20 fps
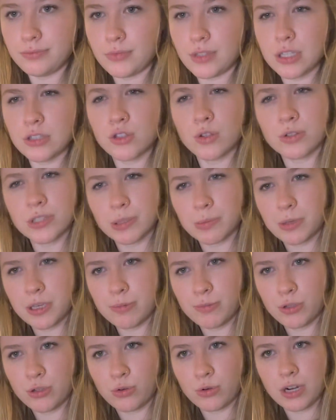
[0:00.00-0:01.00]
So some
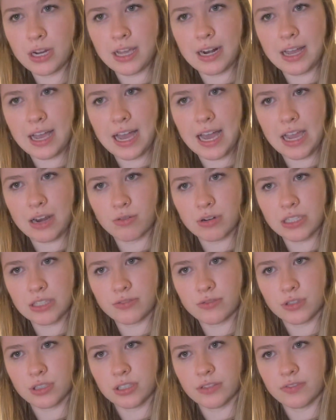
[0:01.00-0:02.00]
people who are at high risk
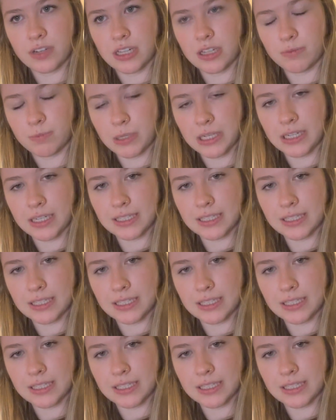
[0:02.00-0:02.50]
for developing